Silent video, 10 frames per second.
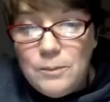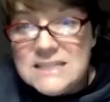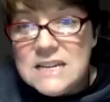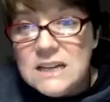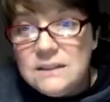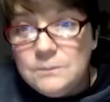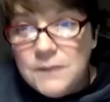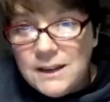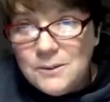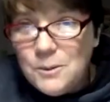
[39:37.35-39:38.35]
Pizza,
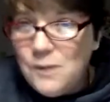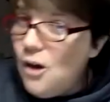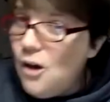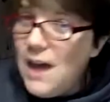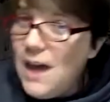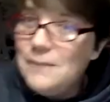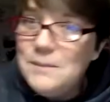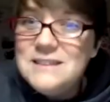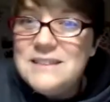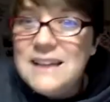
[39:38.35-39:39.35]
we've all had
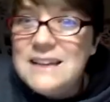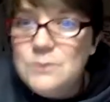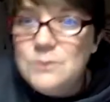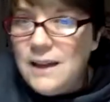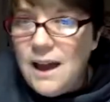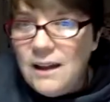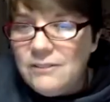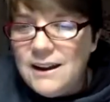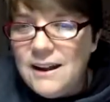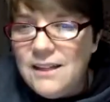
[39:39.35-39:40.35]
pizza that gets really hot
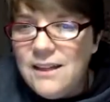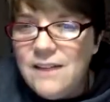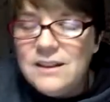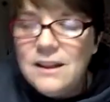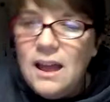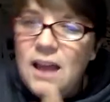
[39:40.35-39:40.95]
right out of the oven.